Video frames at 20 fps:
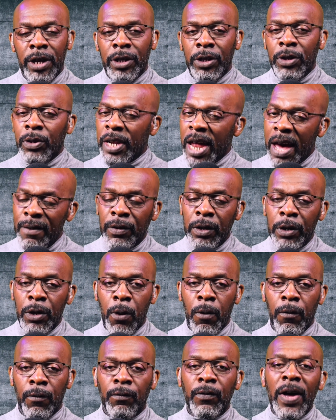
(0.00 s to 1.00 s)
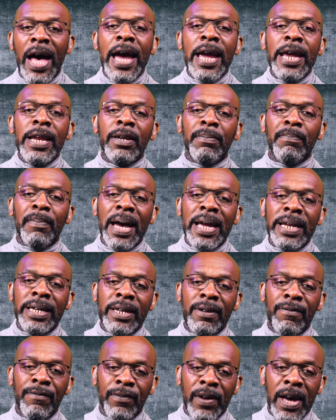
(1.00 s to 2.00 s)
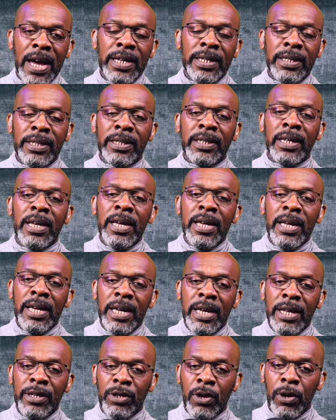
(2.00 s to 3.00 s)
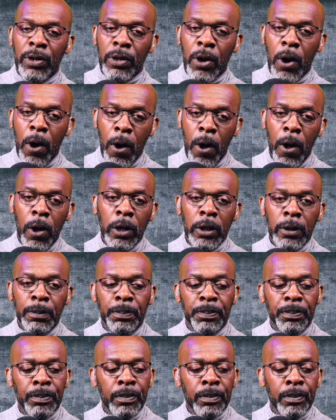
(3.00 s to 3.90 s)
You never know. Find My Device is on all